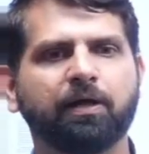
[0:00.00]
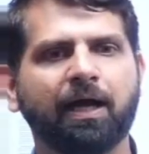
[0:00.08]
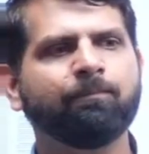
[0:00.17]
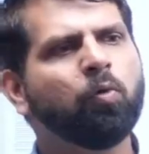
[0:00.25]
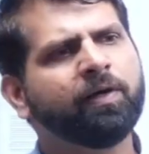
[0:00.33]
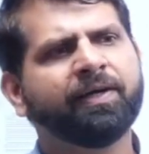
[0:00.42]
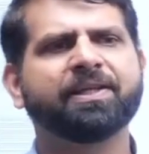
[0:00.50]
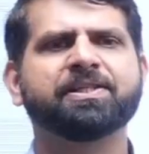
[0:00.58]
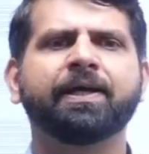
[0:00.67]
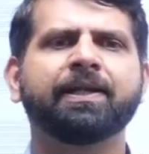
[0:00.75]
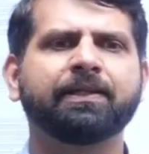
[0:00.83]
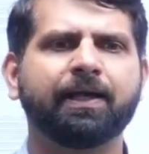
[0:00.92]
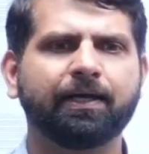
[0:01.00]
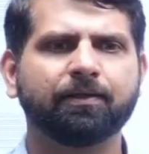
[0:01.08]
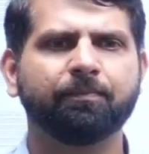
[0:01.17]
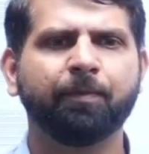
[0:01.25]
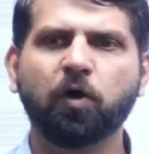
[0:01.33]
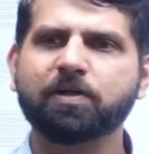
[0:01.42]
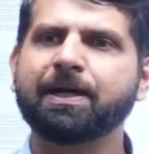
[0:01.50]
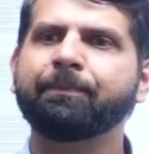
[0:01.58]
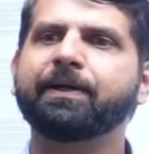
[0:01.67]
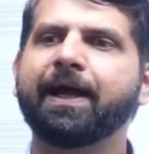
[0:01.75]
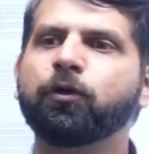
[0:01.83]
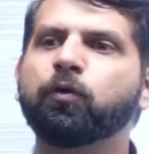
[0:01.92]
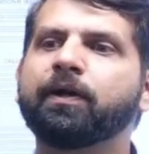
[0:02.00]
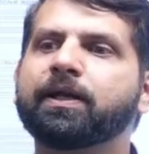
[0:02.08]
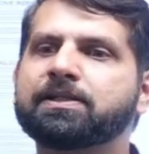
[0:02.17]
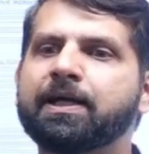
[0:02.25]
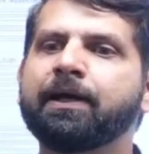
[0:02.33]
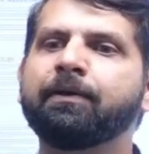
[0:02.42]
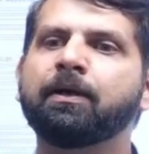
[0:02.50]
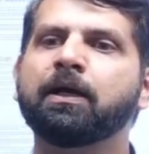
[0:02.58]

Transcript: I'm more interested in that because I'm trying to understand